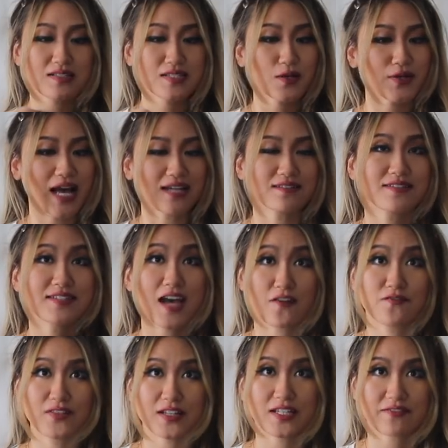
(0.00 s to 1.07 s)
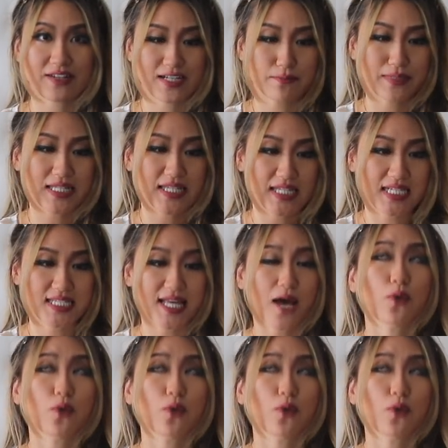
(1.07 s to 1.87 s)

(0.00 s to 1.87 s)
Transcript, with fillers: So yeah, definitely recommend this.